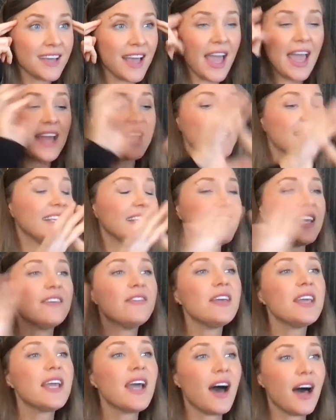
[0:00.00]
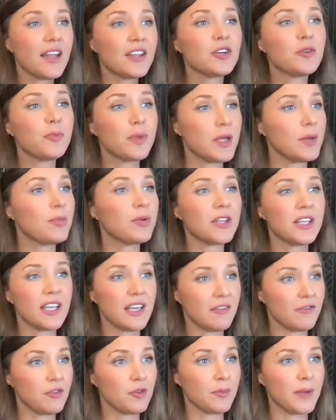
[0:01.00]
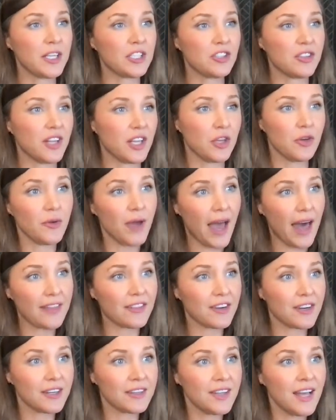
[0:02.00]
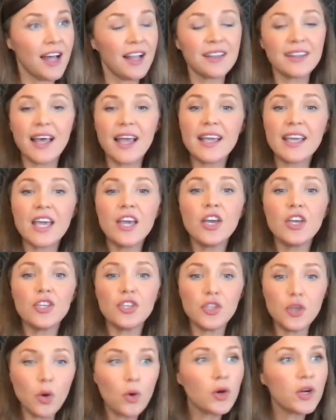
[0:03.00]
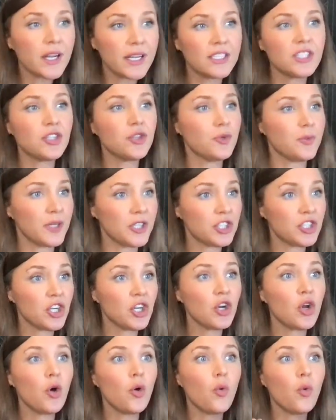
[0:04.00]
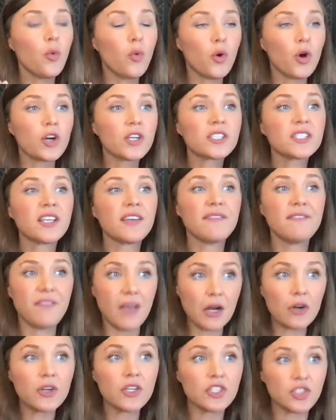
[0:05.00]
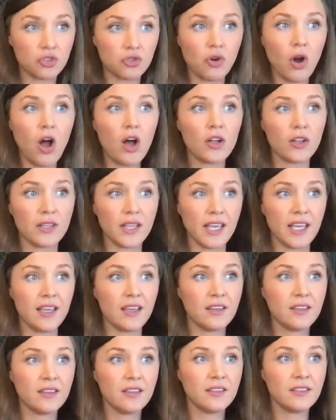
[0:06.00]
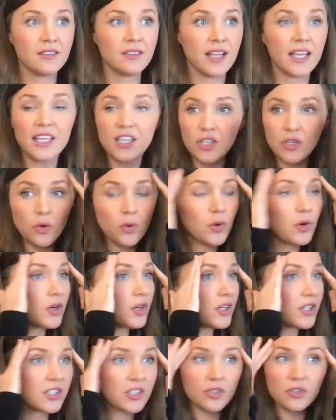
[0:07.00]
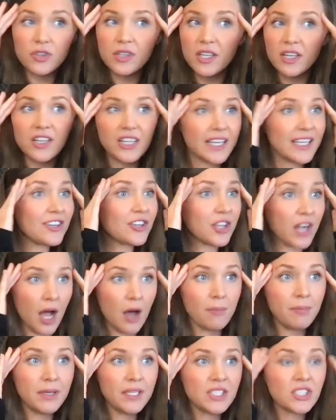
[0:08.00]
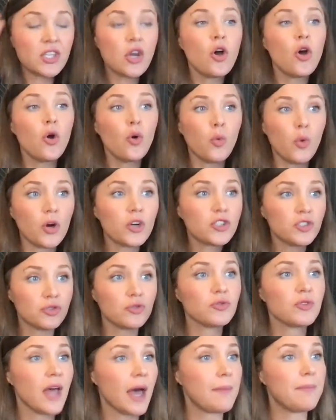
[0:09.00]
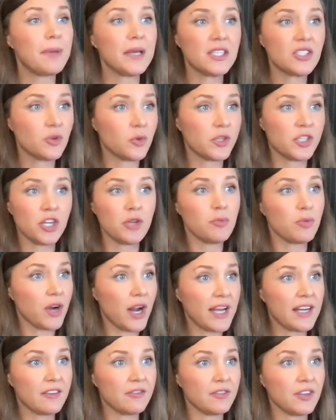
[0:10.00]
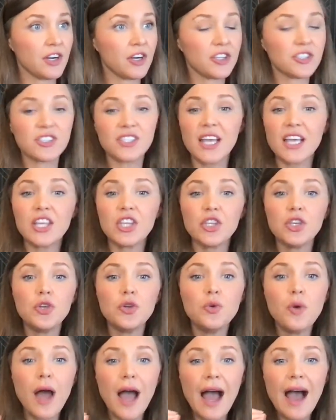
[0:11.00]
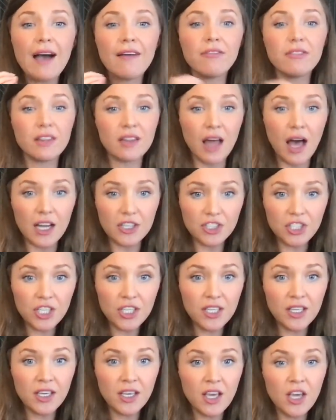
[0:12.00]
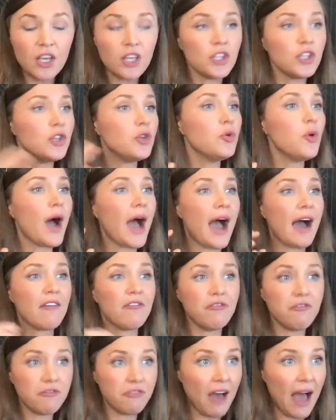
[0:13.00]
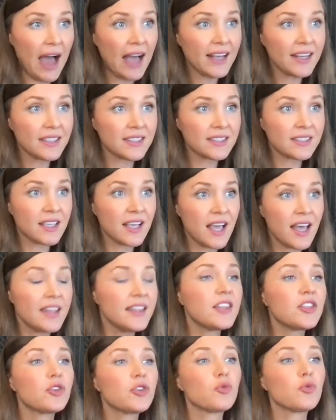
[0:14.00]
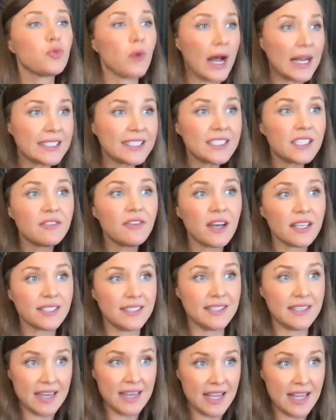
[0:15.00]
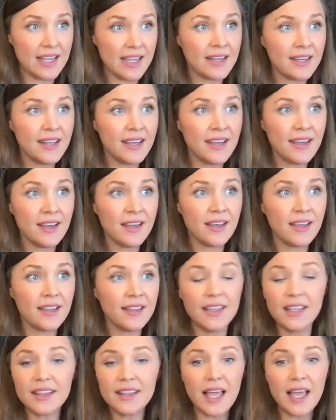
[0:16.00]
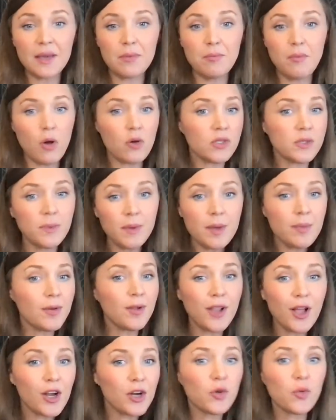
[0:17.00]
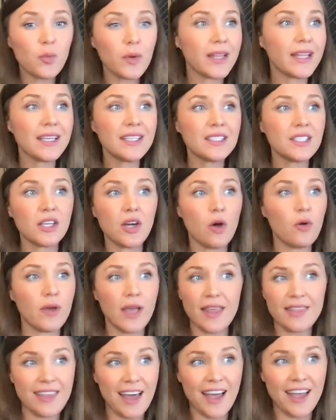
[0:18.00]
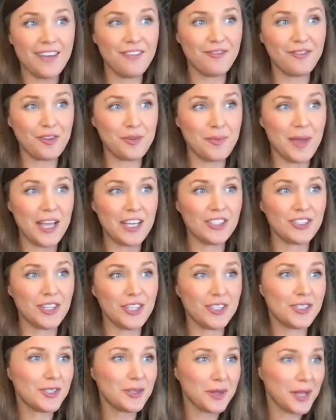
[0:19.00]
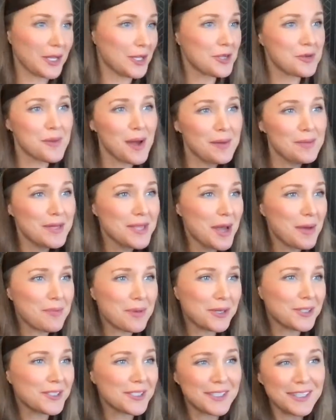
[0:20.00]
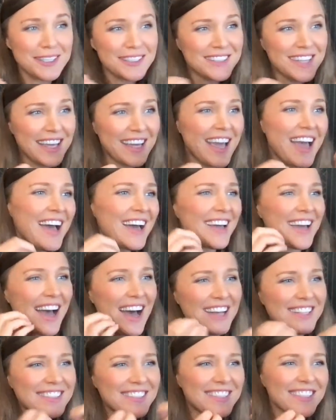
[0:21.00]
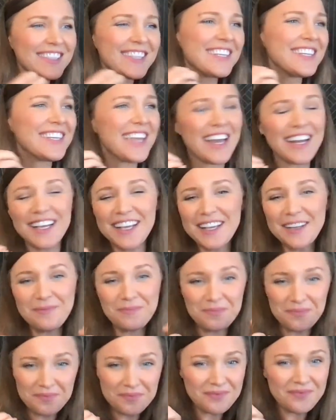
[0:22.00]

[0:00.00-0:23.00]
and giving other people the information that you gather. Like your intuition works very strongly. Like your little inner compass works through that big squishy brain of yours. Like you have logic, you have facts that the rest of us need, that like most people aren't willing to go get that information. So like you might be that person that's like constantly getting